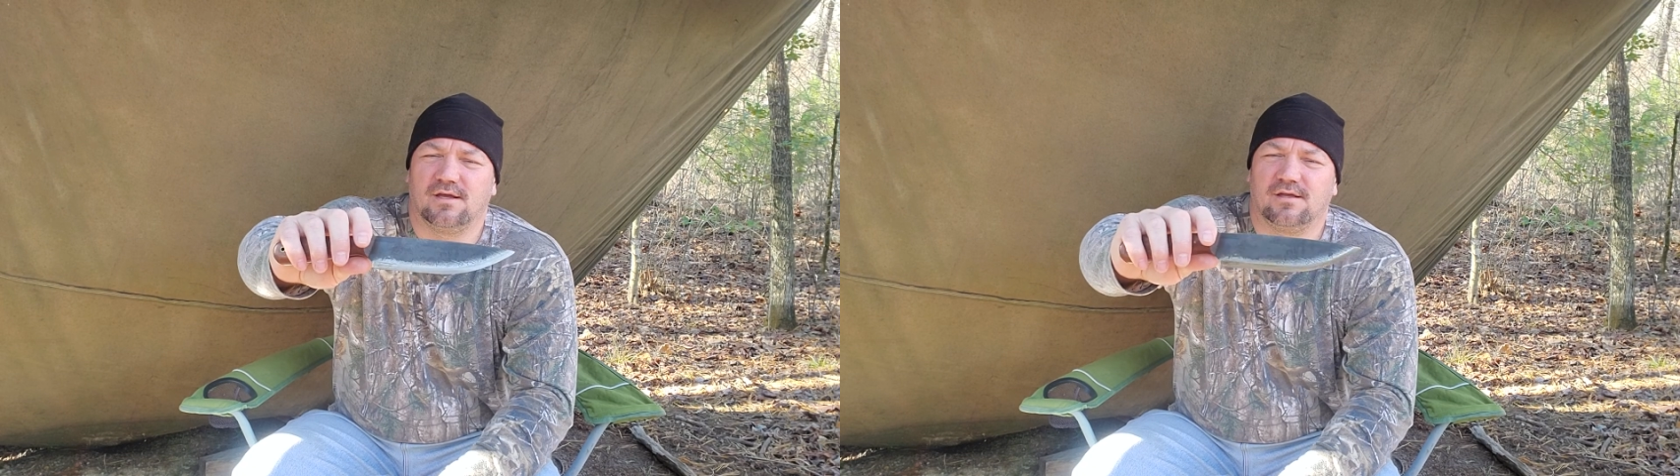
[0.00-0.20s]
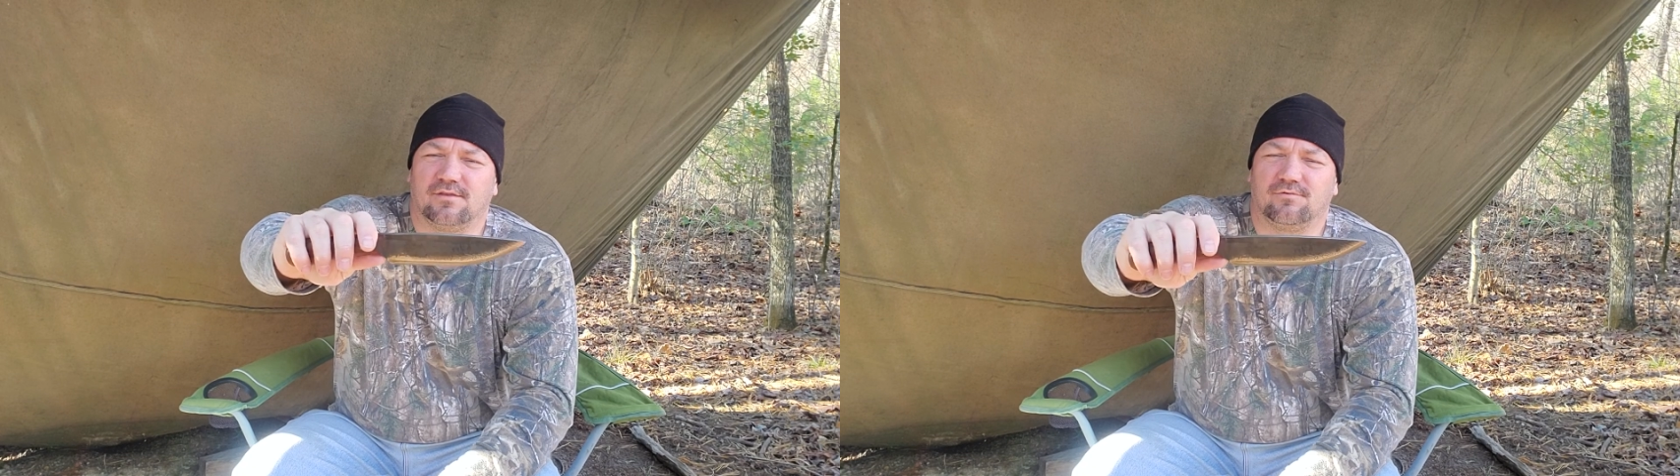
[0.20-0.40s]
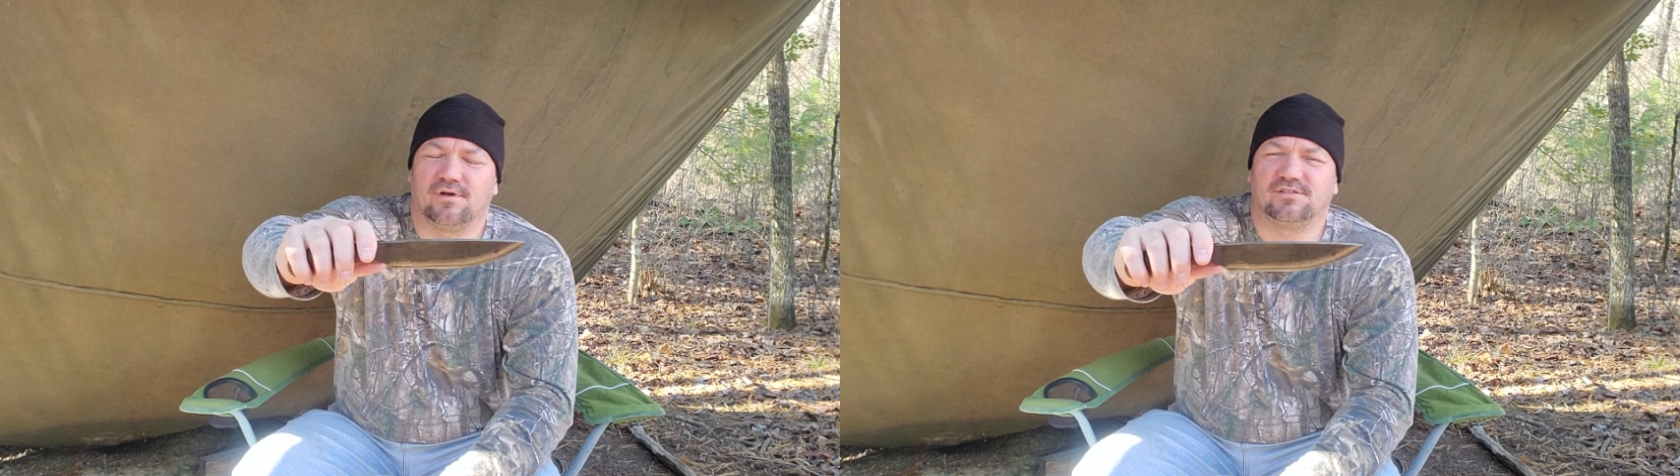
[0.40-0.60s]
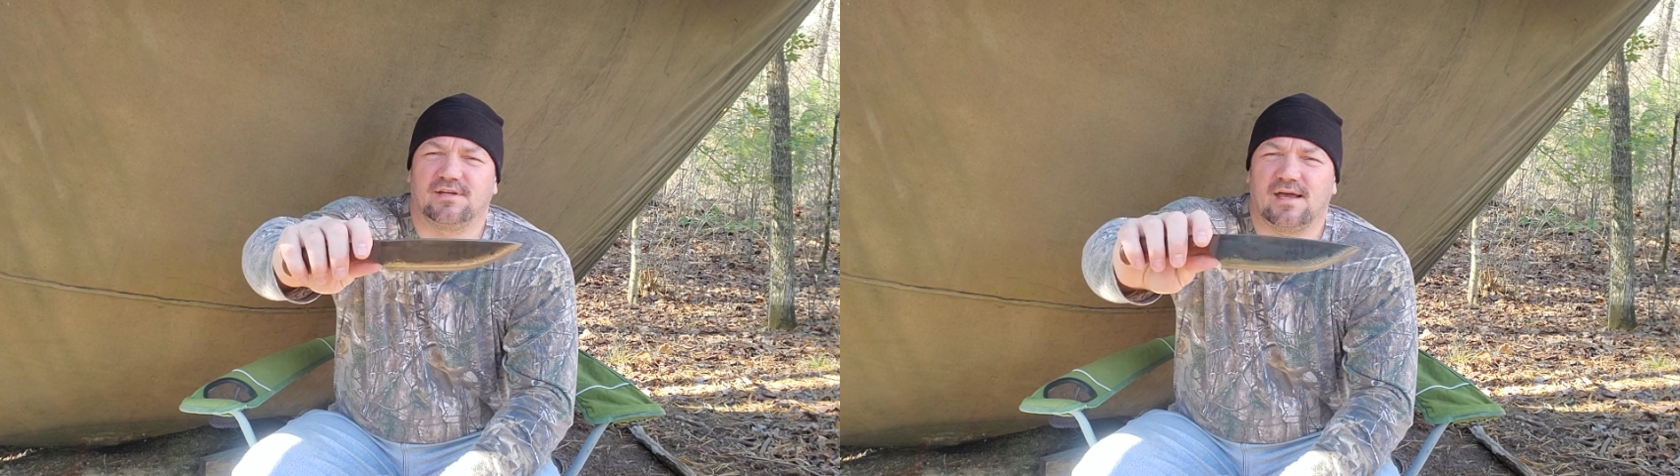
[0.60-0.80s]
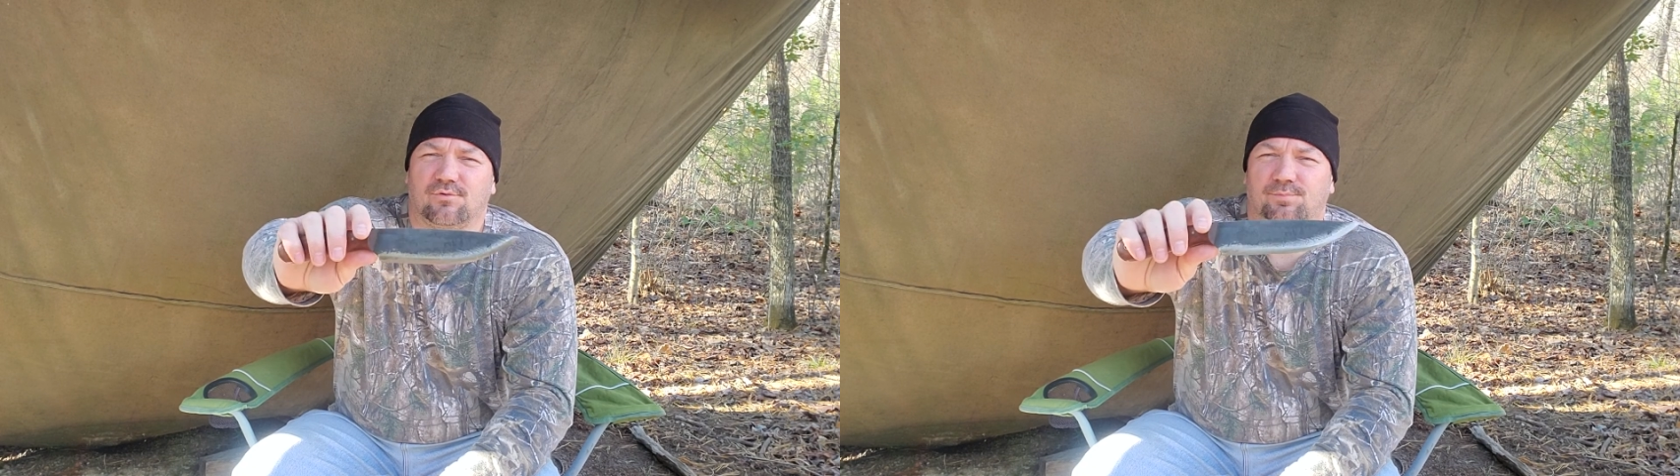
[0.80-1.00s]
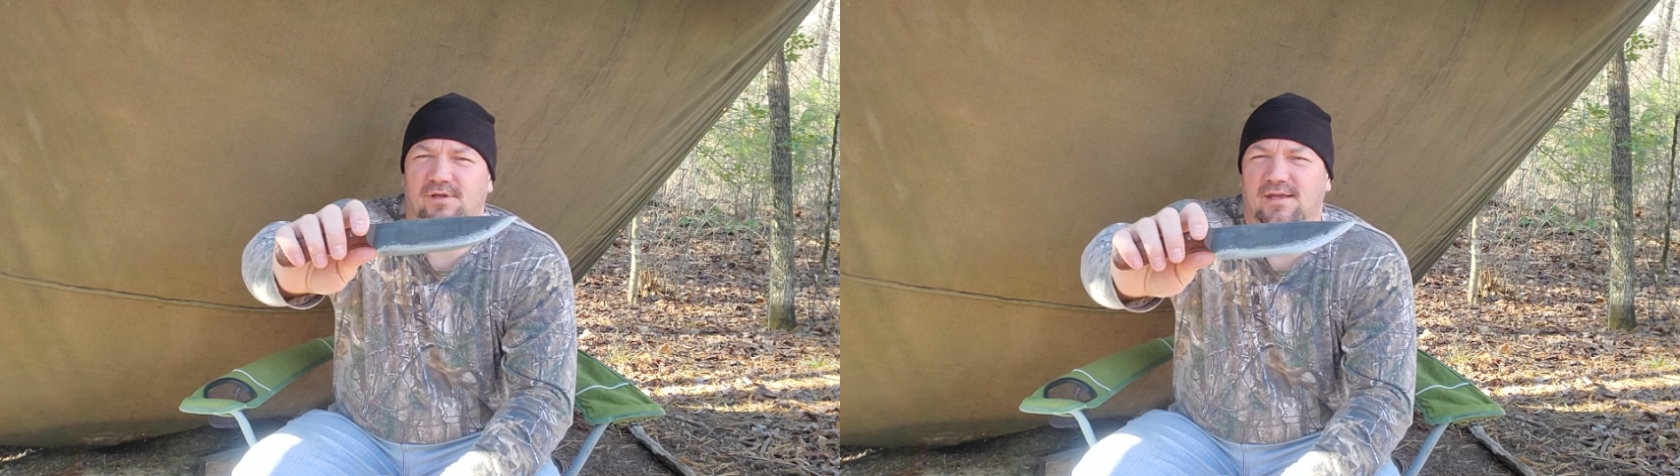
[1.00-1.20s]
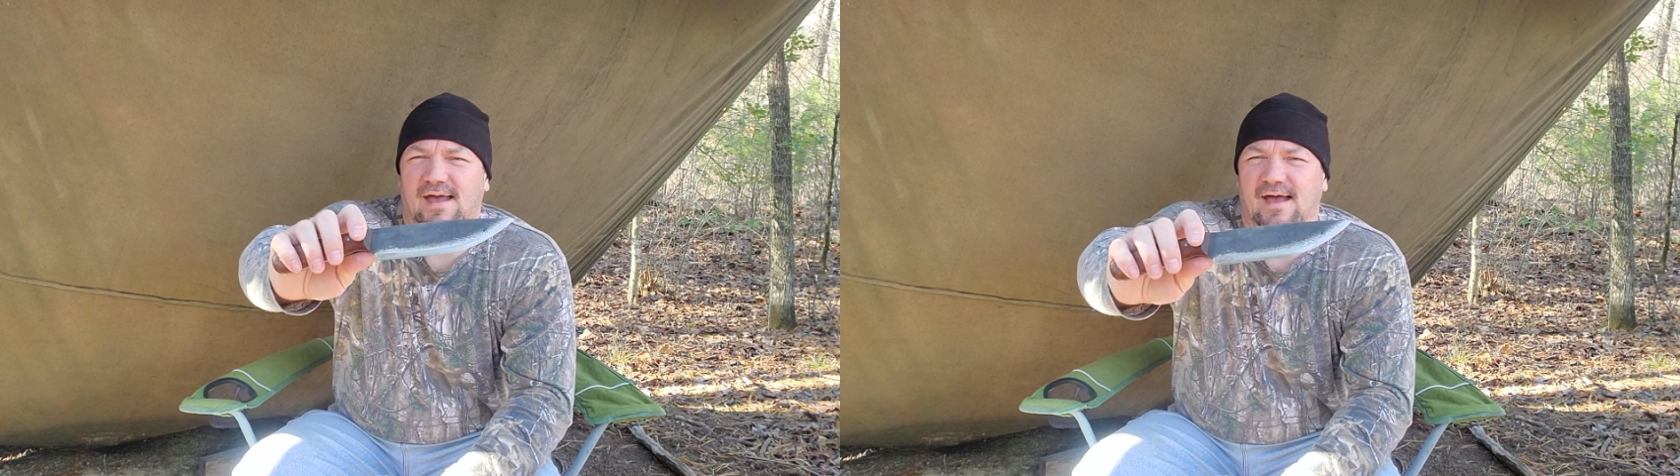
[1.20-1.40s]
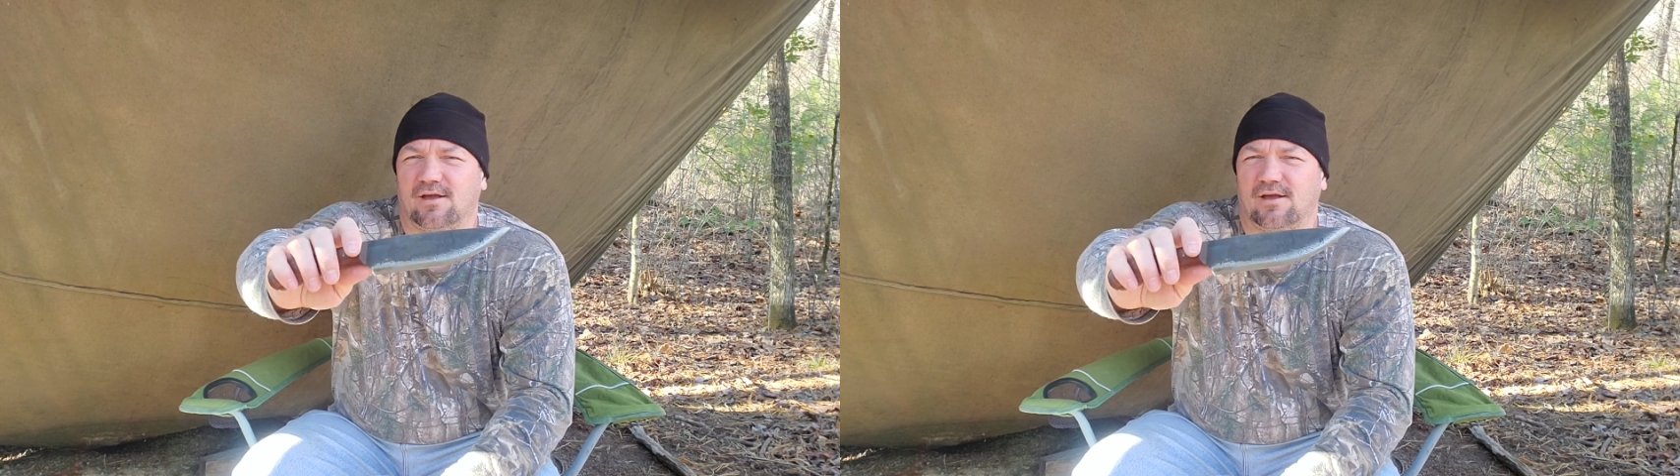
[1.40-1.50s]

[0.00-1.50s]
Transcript: The reason I would pick high